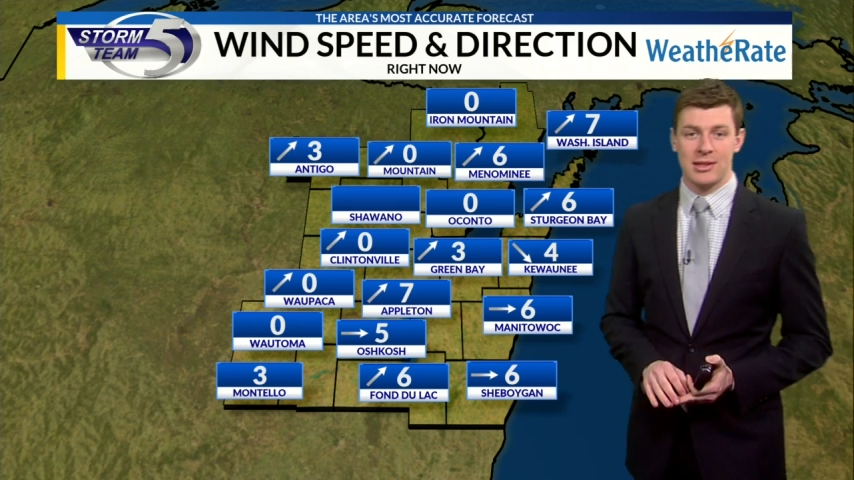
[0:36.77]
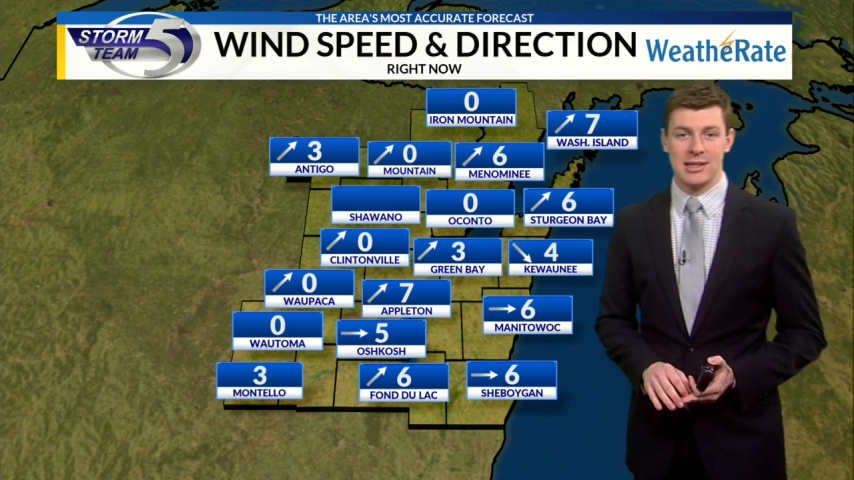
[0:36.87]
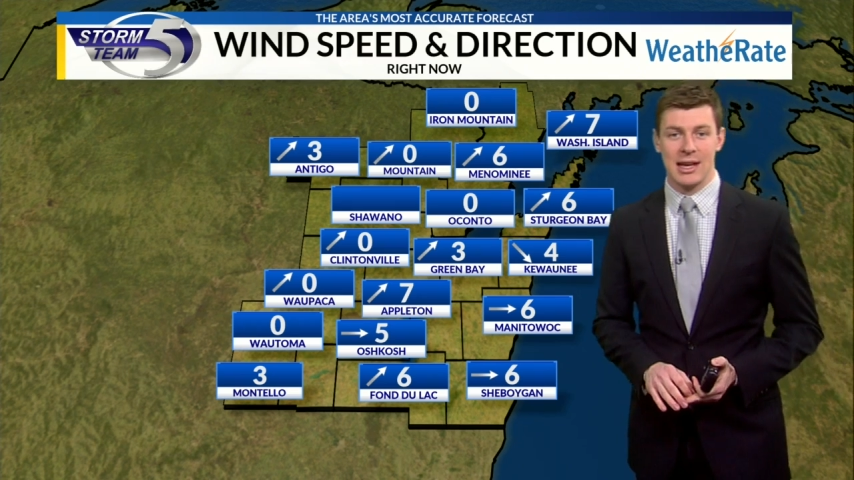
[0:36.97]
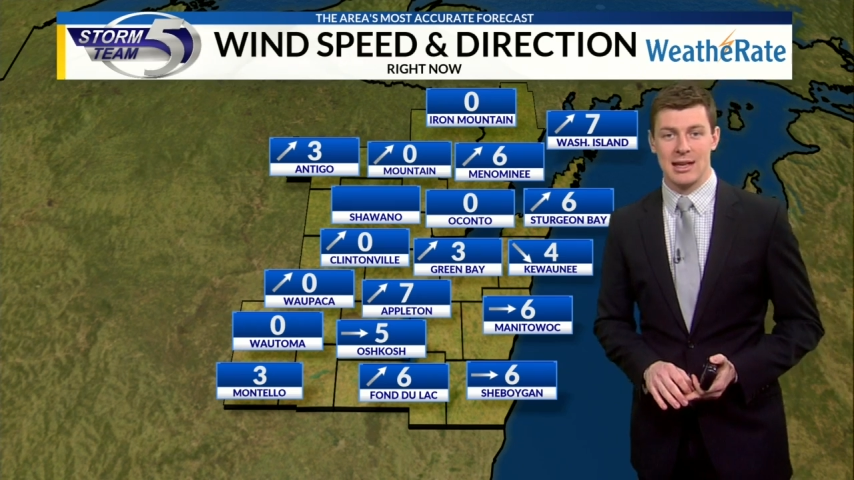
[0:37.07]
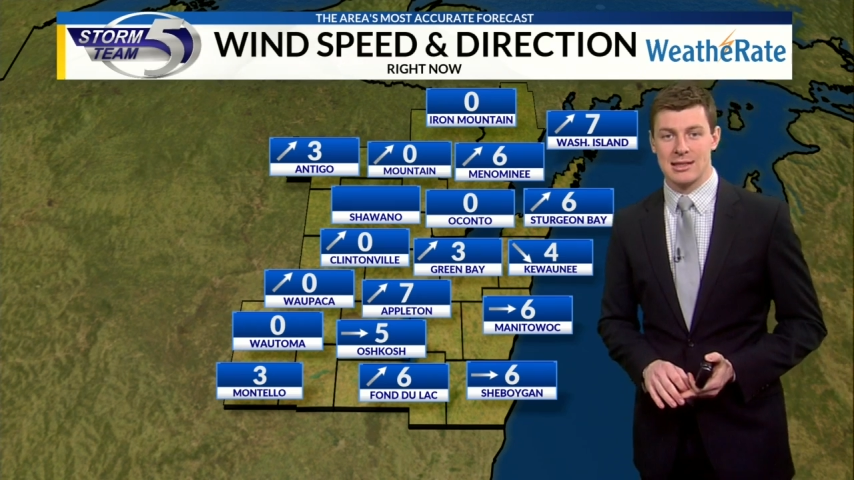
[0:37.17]
winds
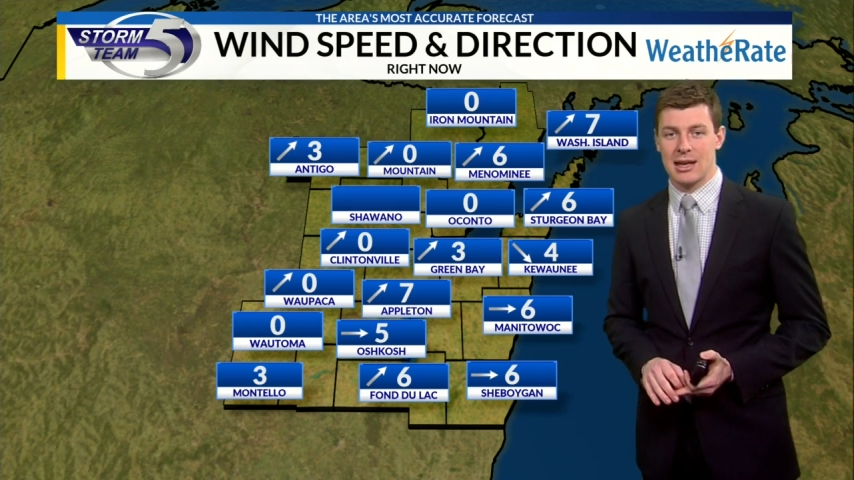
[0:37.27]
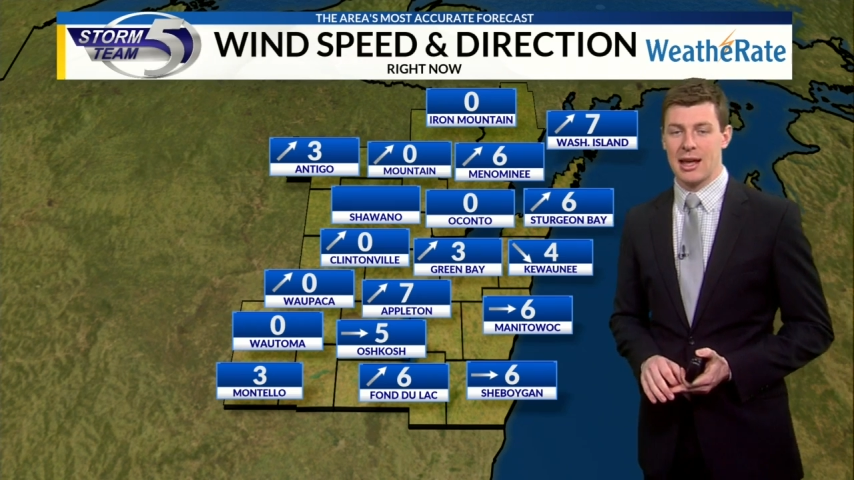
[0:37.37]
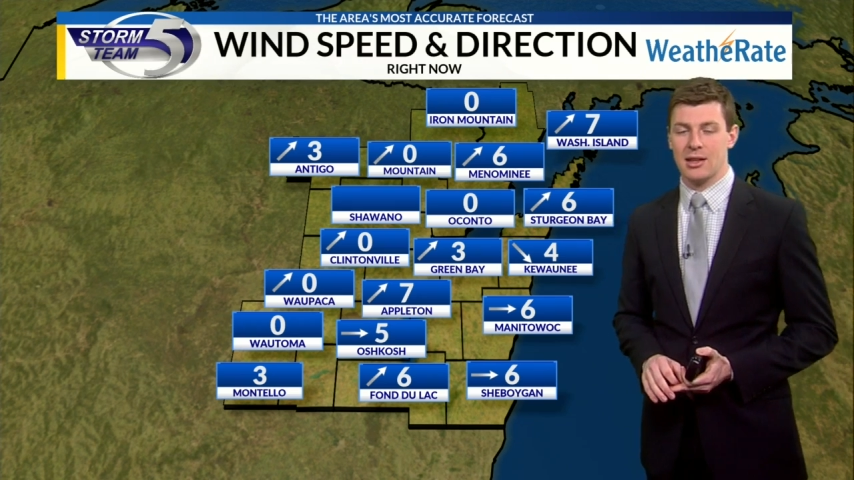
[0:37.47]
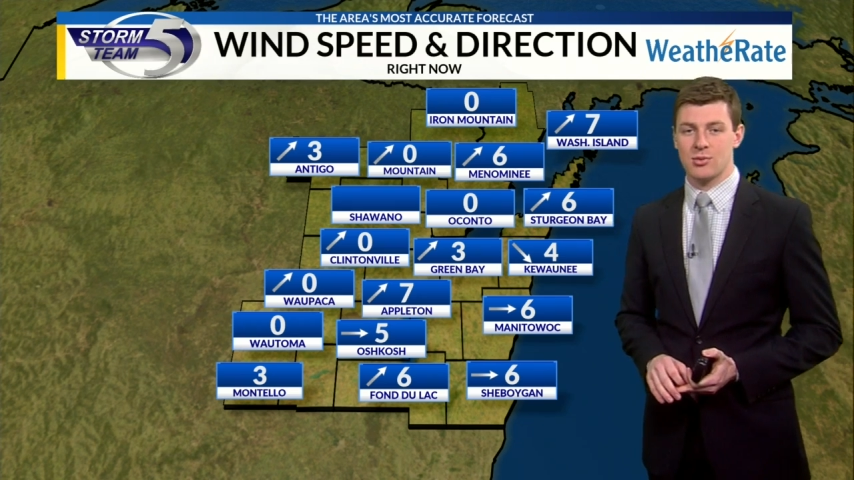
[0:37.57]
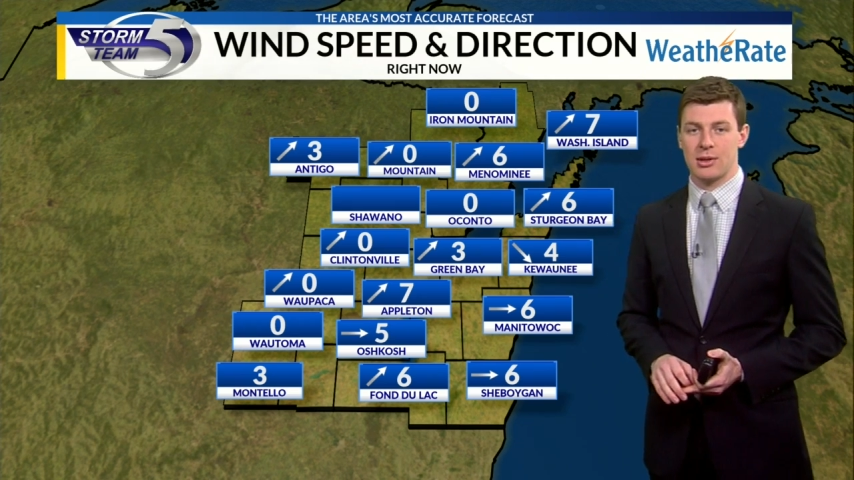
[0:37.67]
again
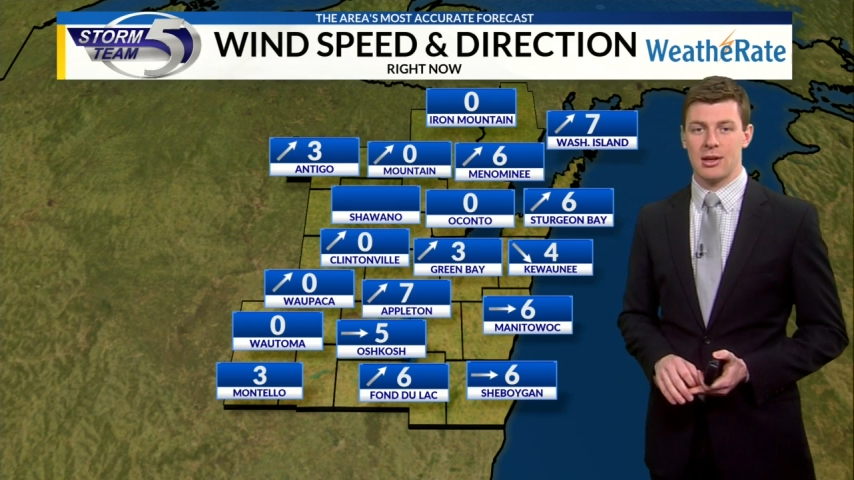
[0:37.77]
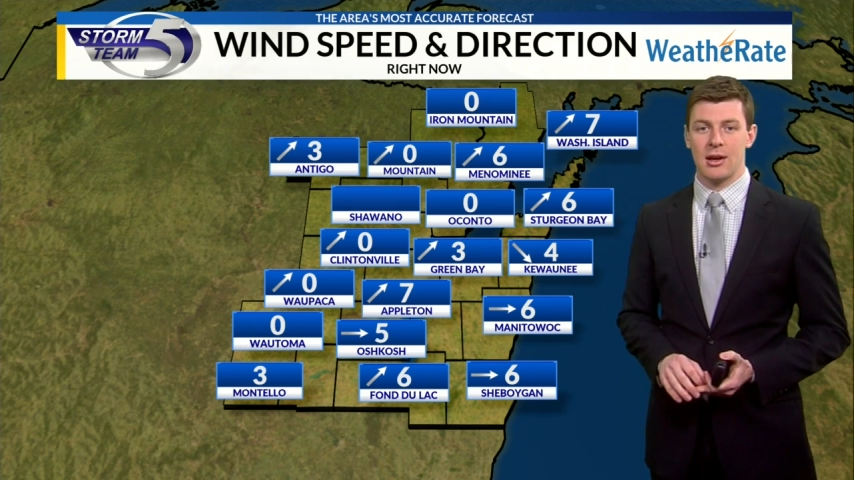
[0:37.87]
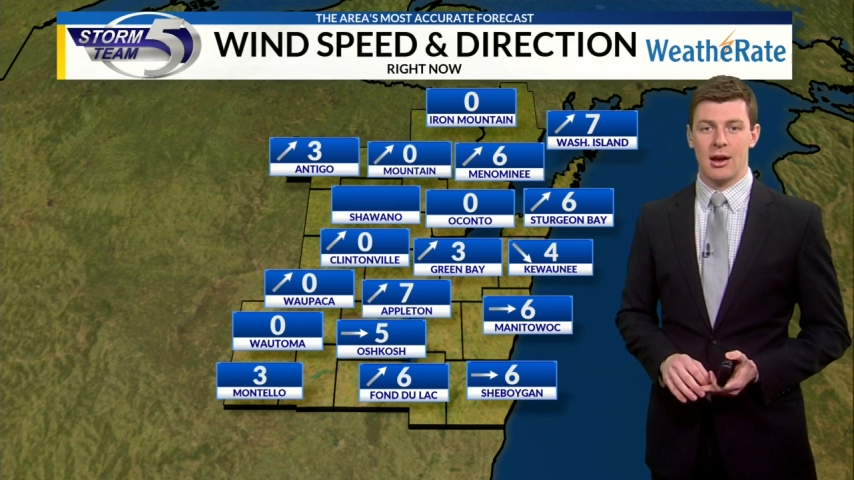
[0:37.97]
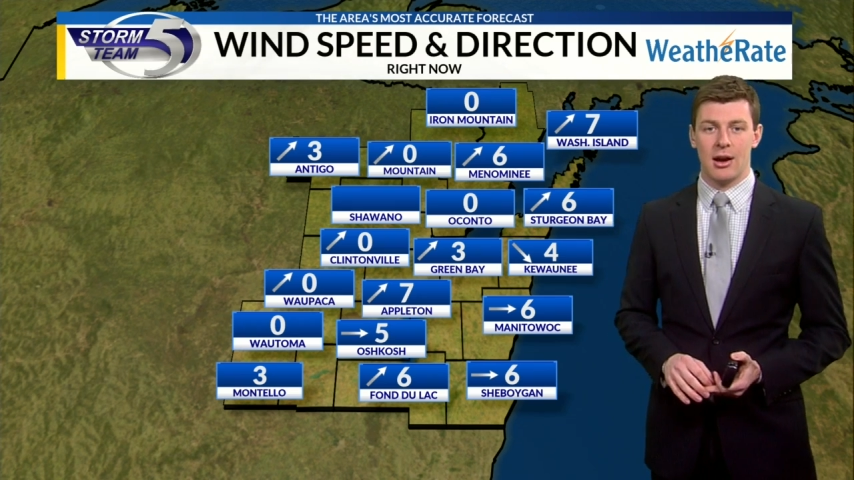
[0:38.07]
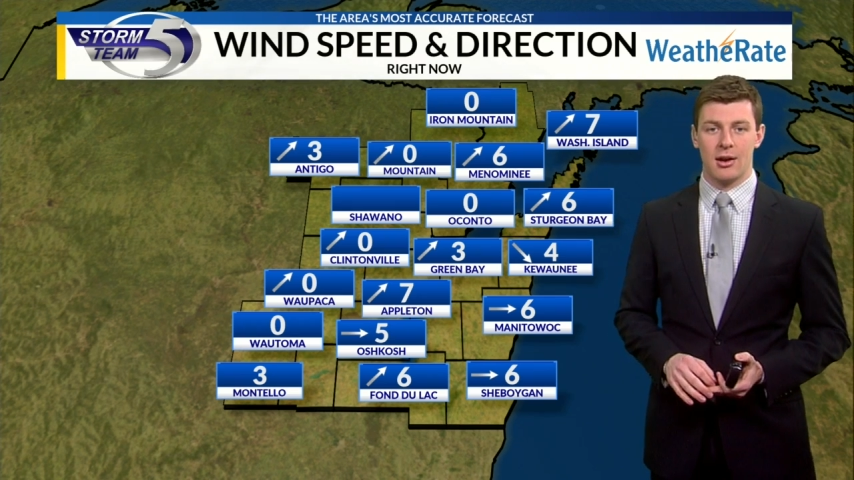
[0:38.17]
today we
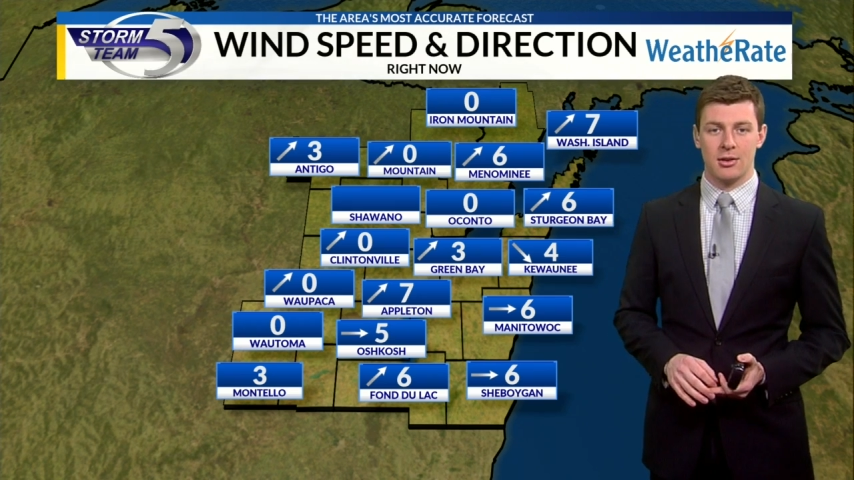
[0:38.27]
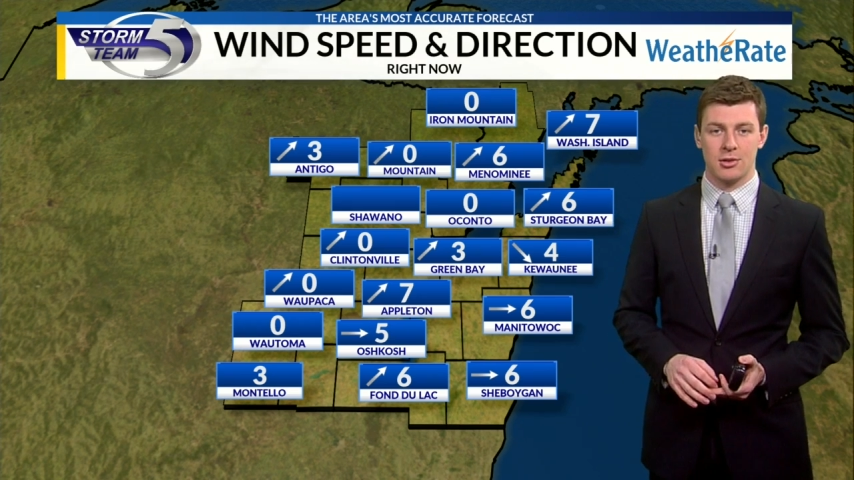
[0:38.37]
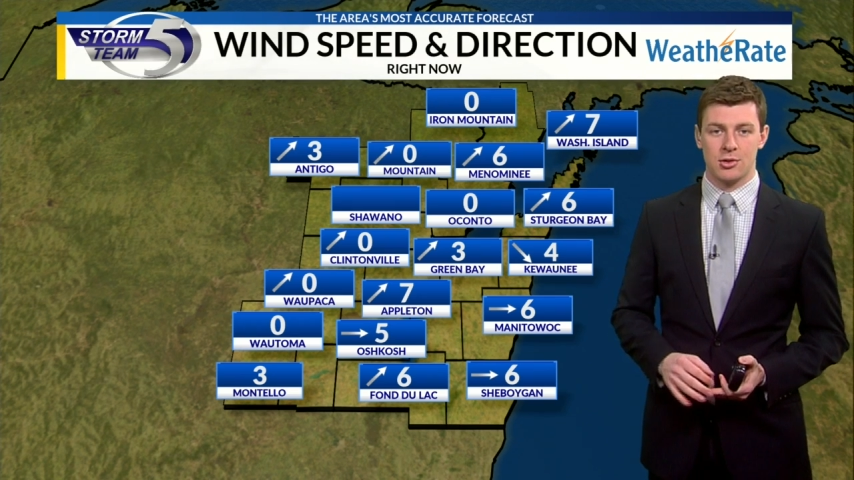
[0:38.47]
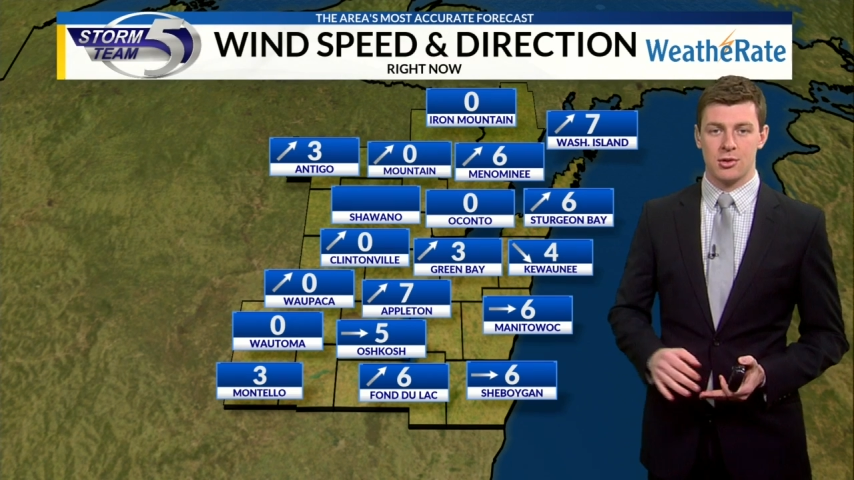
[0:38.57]
are